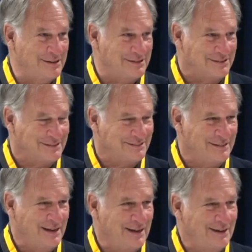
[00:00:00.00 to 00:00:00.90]

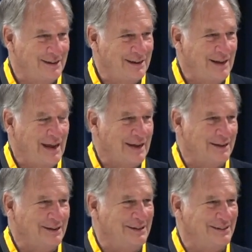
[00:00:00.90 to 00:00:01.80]

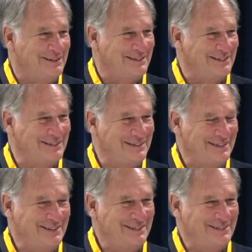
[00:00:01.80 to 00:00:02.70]

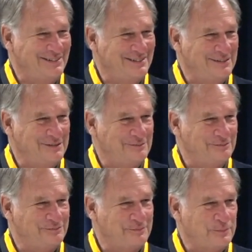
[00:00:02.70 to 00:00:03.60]

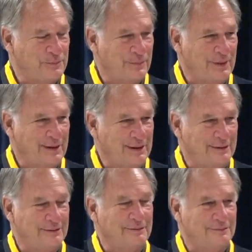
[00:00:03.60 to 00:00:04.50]

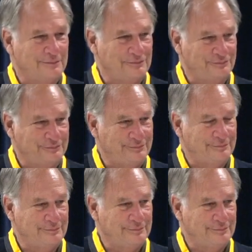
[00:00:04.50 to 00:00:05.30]
This person isn't speaking.